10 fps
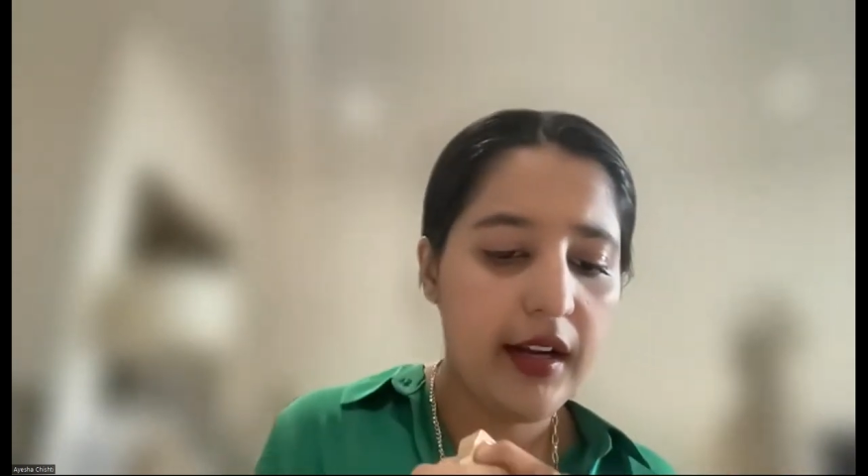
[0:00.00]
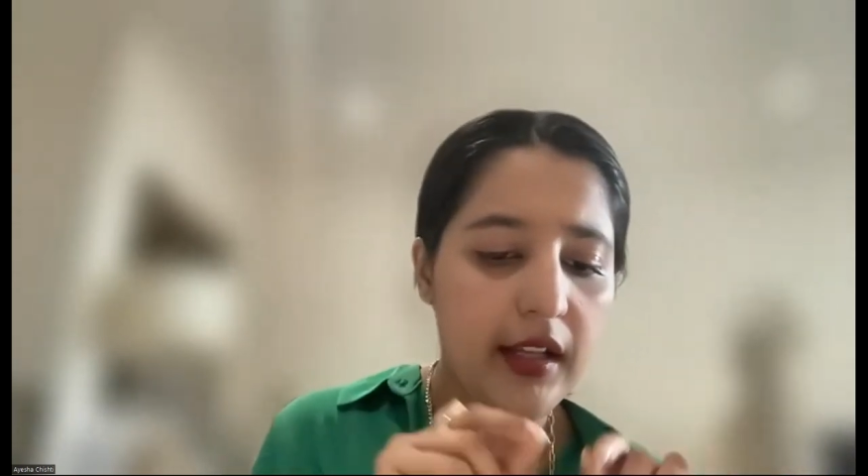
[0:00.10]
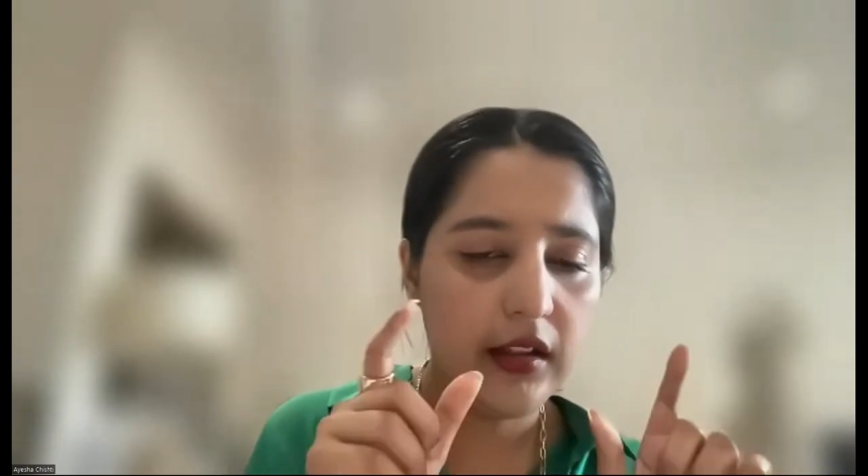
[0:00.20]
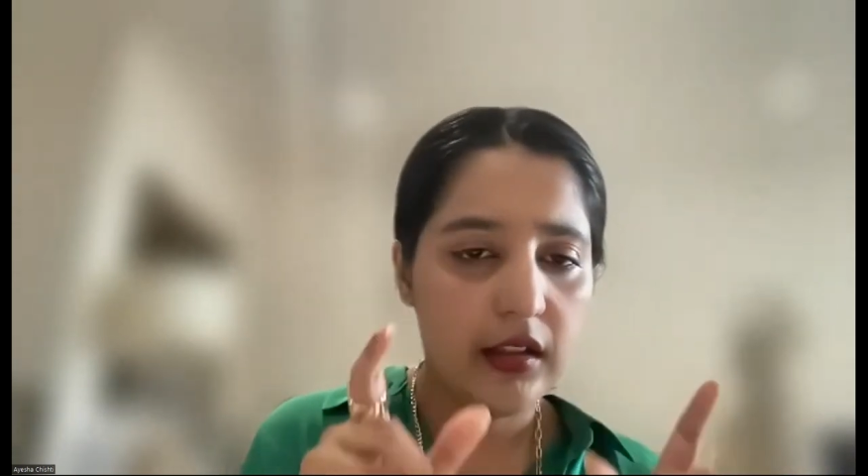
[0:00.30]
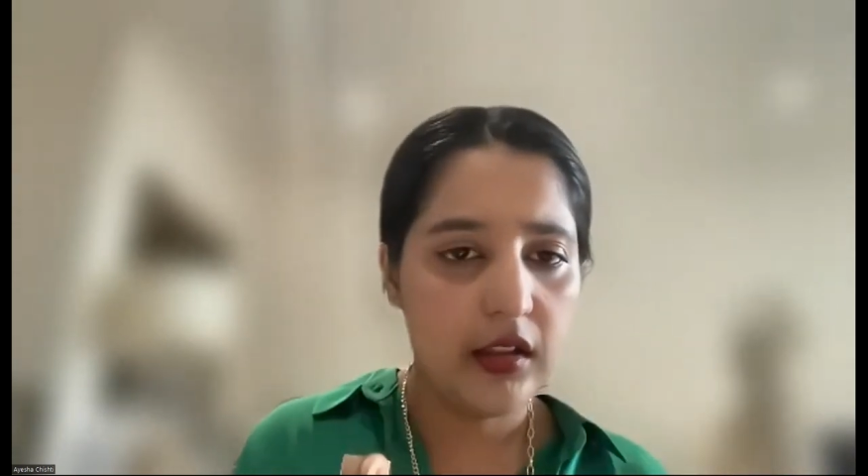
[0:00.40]

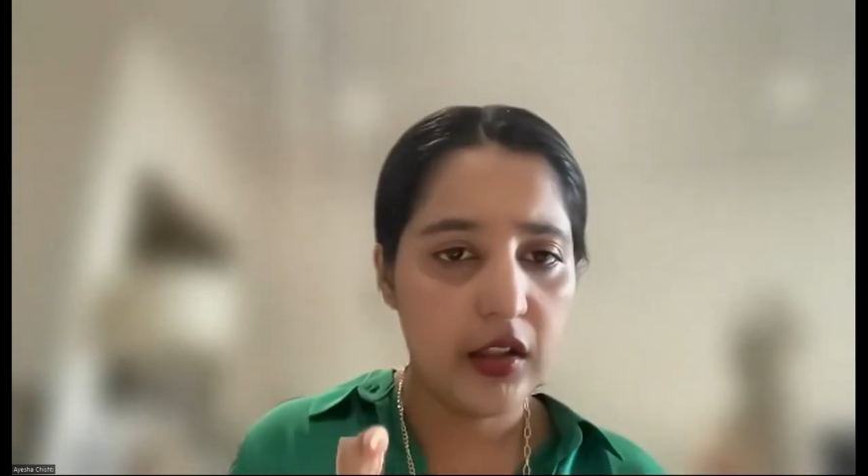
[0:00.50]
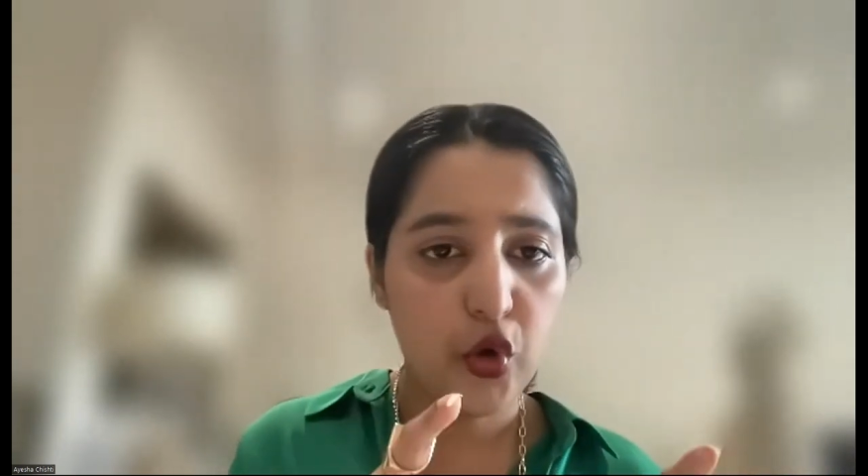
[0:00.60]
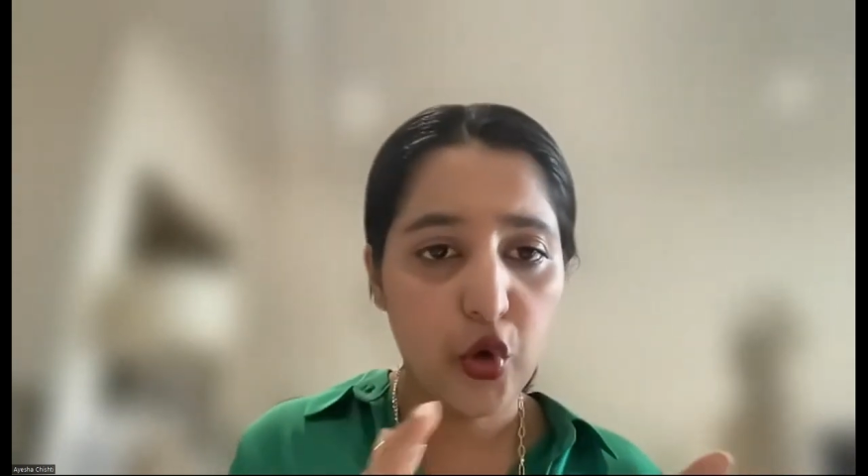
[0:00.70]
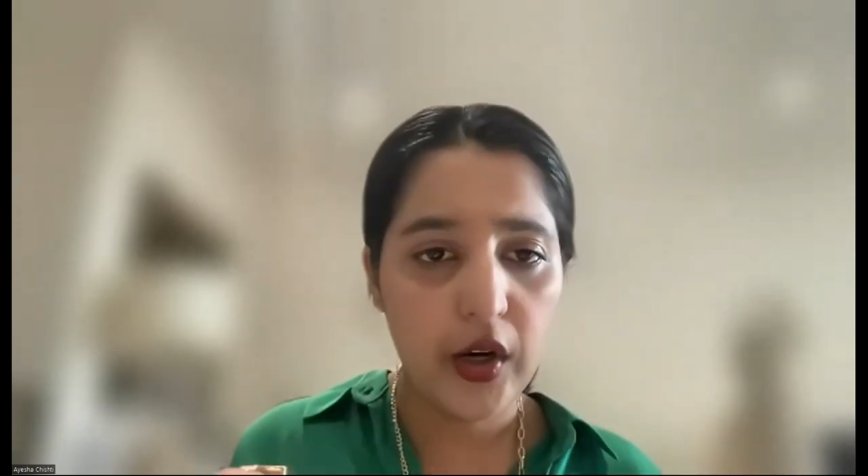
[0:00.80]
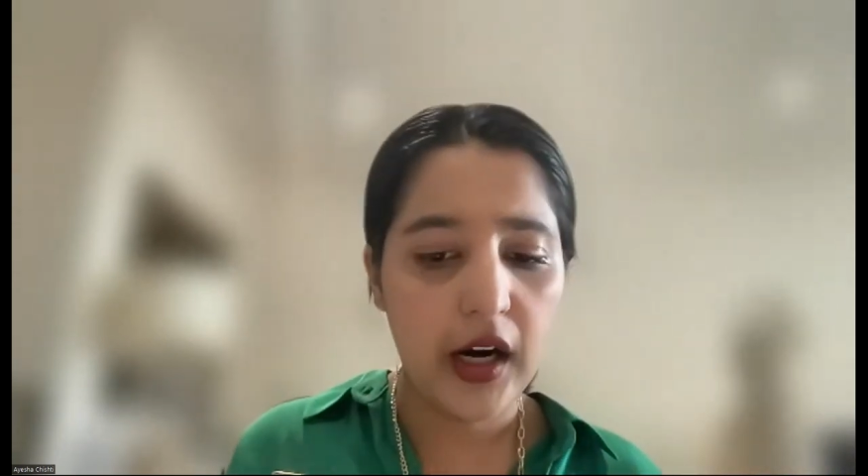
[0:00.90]
in the
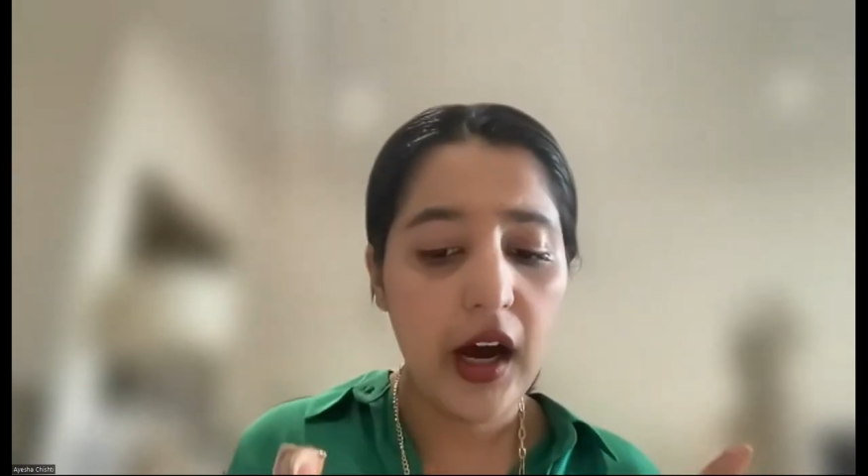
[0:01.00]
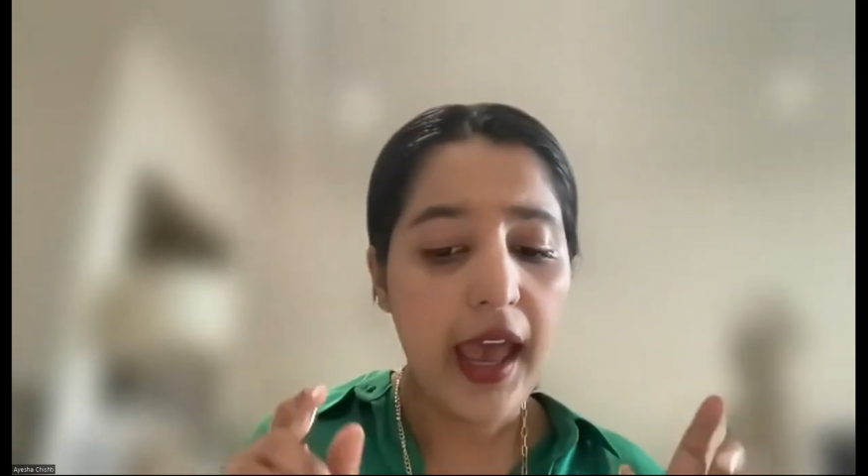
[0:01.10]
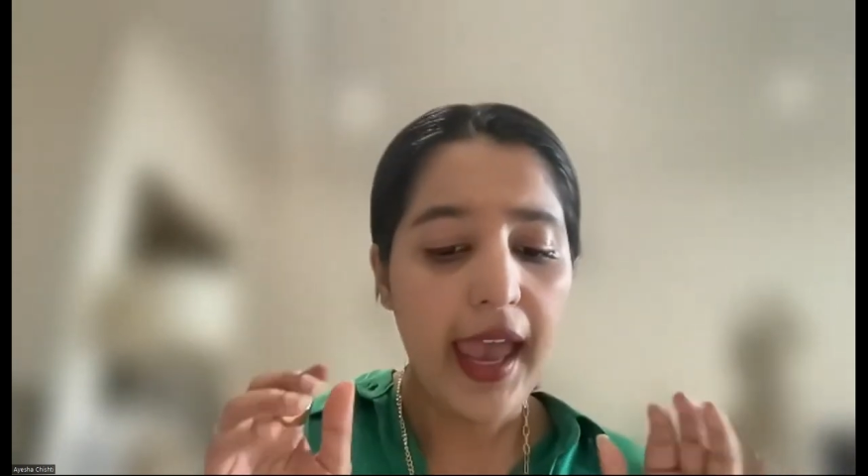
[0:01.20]
Quora,